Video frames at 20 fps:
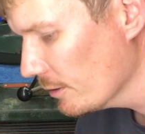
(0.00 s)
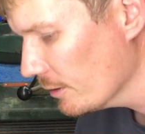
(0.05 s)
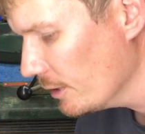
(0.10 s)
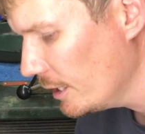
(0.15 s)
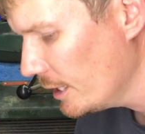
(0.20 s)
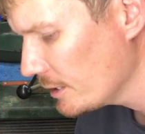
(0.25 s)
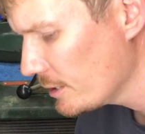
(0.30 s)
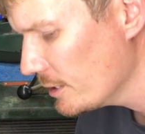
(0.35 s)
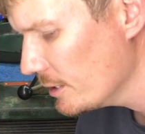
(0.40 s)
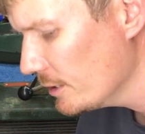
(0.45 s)

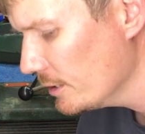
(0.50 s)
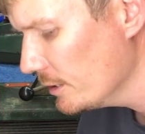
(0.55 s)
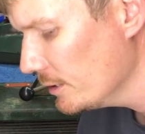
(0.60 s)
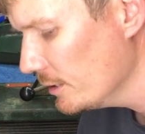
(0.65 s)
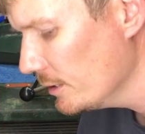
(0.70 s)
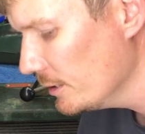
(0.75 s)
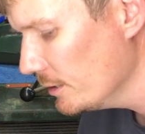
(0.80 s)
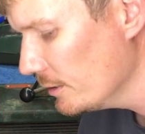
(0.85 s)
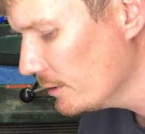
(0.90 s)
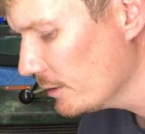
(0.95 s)
I
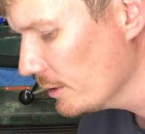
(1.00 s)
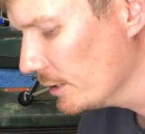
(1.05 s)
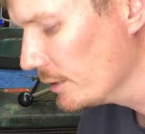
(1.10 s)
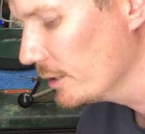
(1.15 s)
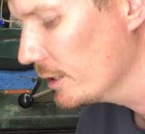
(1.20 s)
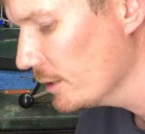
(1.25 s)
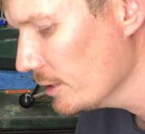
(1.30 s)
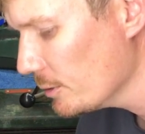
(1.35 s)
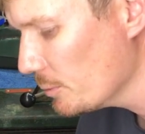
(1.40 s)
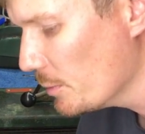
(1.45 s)
actually
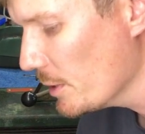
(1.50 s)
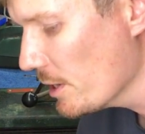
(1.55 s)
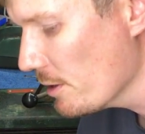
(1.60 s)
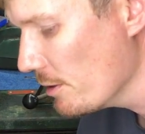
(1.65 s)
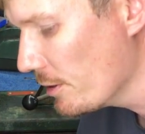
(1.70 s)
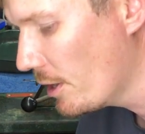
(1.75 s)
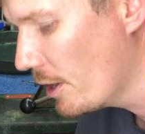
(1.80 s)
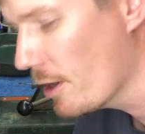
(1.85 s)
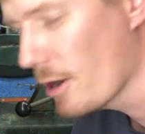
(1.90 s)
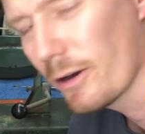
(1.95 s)
think that this
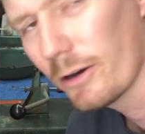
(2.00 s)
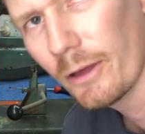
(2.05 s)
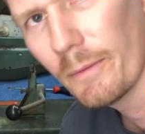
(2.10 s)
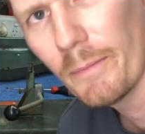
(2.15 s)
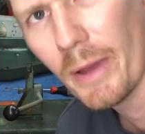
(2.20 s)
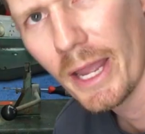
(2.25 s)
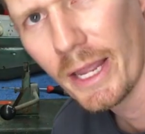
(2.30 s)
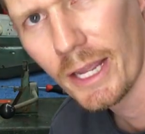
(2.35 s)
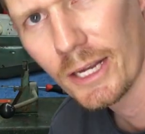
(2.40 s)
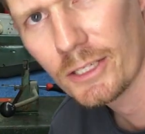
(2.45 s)
bearing holder
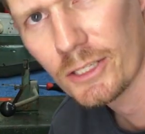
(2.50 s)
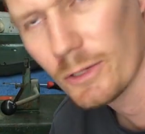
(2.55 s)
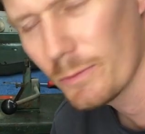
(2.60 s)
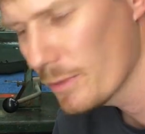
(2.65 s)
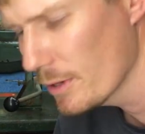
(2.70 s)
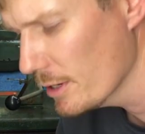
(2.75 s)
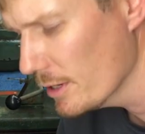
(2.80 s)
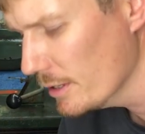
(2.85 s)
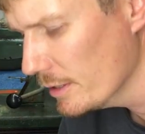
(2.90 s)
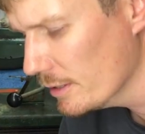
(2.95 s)
may actually
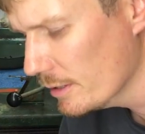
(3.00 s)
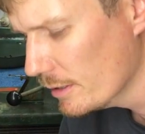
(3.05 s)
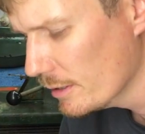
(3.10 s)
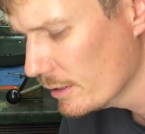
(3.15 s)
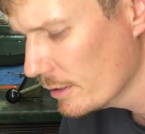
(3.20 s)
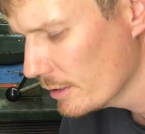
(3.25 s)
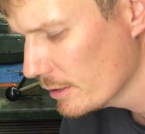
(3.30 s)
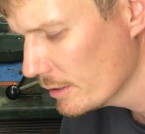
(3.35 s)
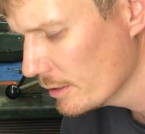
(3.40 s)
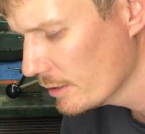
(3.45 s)
be
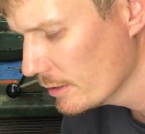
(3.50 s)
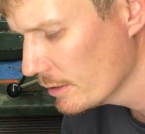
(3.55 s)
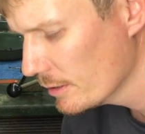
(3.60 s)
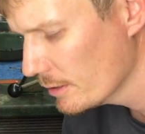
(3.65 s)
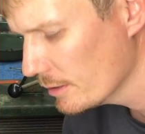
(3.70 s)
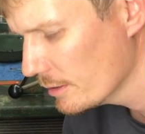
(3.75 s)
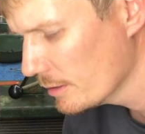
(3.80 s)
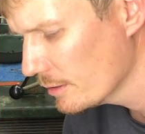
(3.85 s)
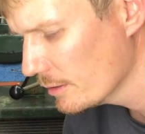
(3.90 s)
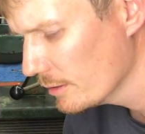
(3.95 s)

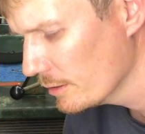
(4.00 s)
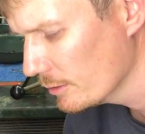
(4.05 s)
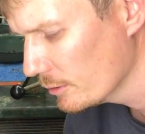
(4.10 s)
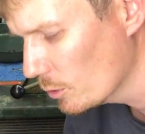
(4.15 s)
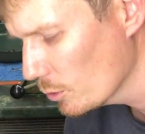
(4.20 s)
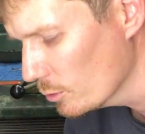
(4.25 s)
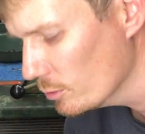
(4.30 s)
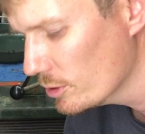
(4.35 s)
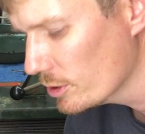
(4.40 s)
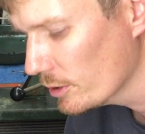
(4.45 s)

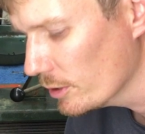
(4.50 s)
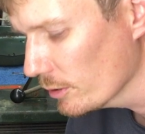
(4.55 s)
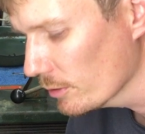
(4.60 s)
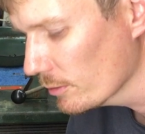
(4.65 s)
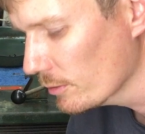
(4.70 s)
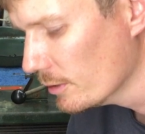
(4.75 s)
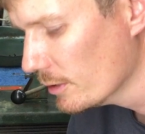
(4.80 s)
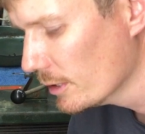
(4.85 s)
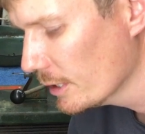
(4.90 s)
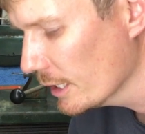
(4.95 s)
good still.